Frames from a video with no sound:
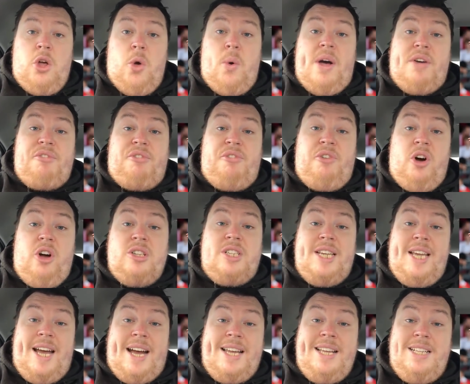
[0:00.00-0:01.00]
who at
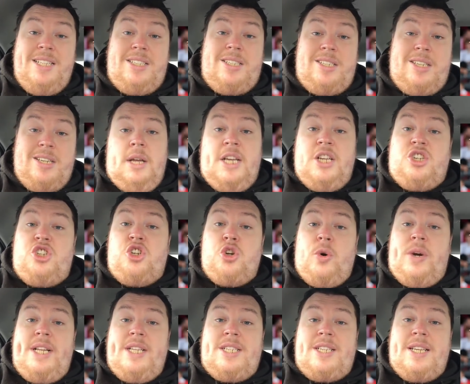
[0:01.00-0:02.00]
38 is
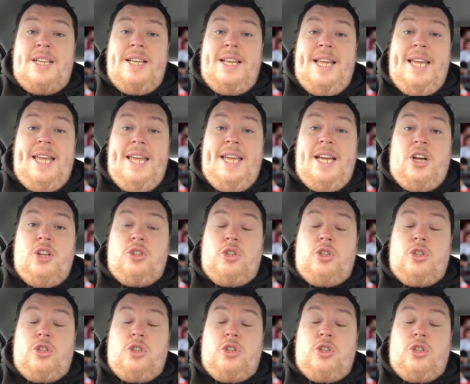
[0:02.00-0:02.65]
joint league